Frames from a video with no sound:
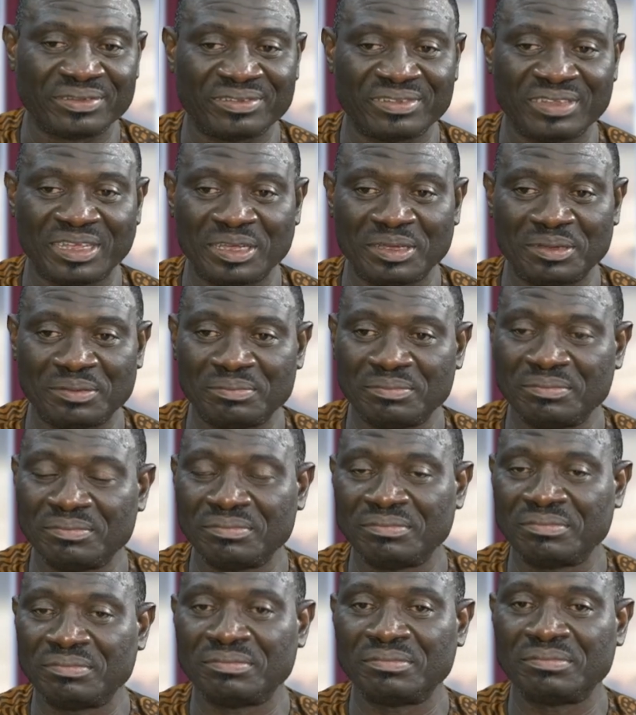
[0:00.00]

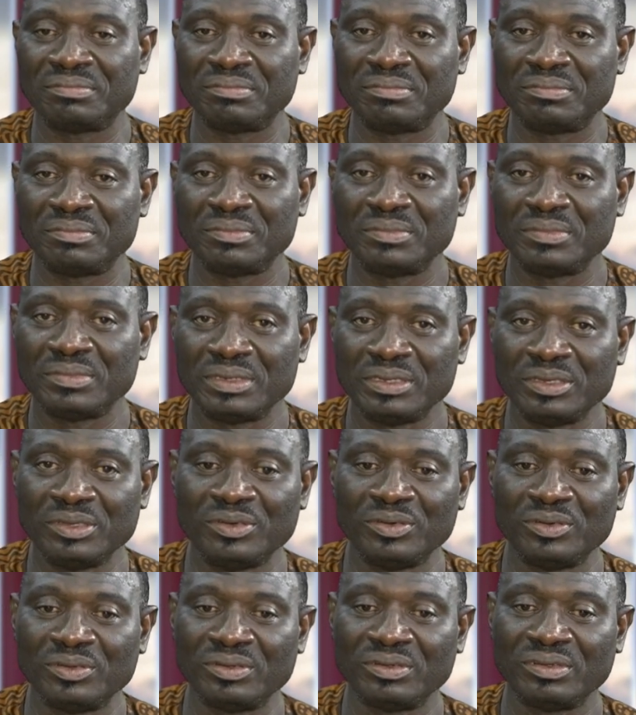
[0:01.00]
you
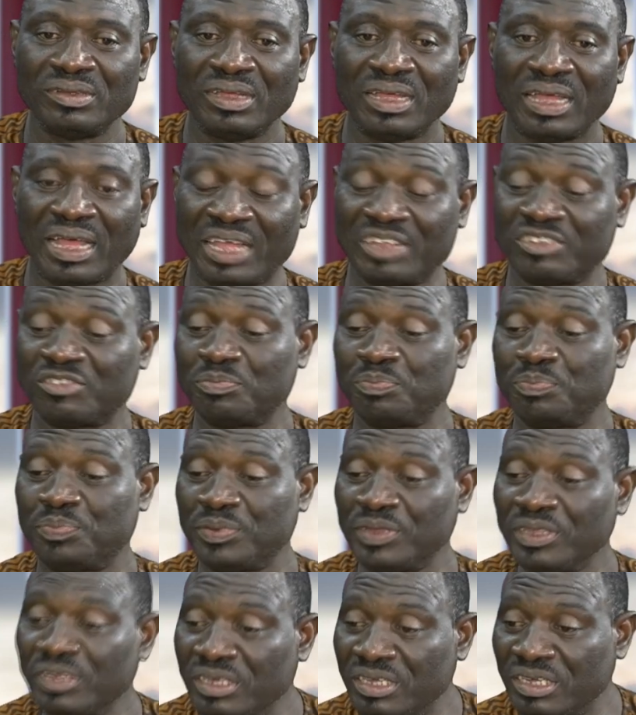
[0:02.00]
know, as
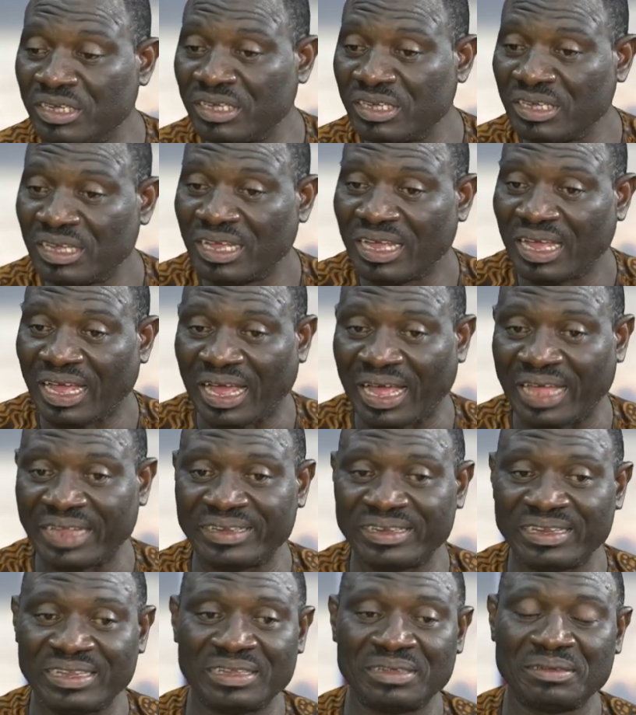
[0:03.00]
big
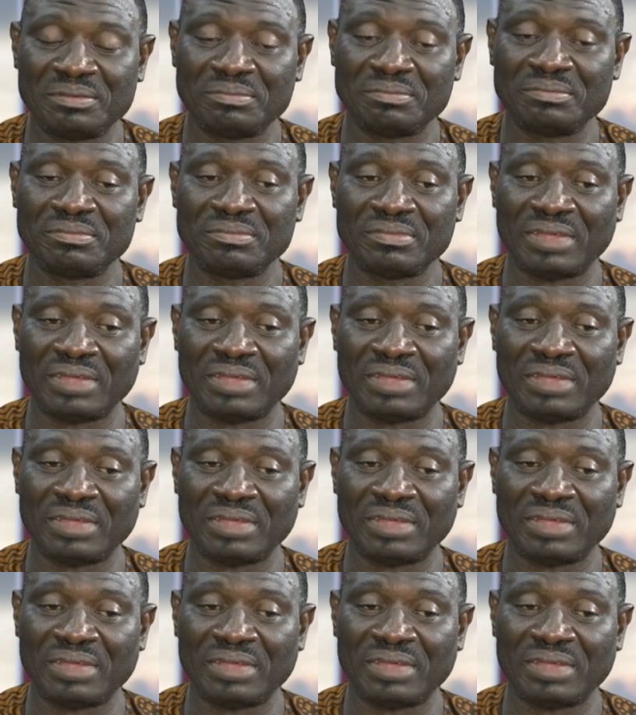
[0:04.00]
and